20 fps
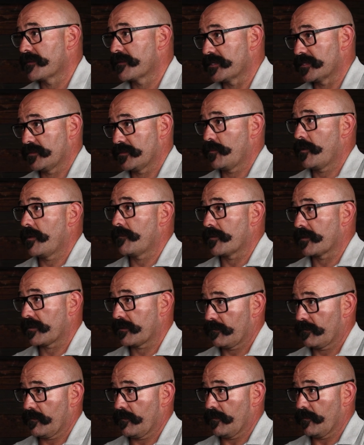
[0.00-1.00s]
this is what
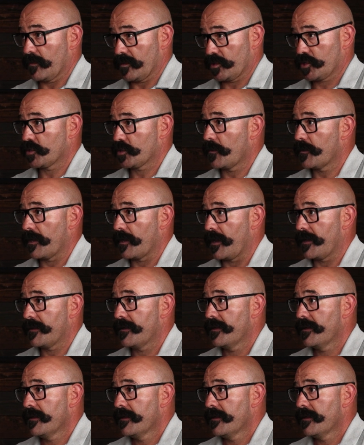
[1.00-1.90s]
we're short on.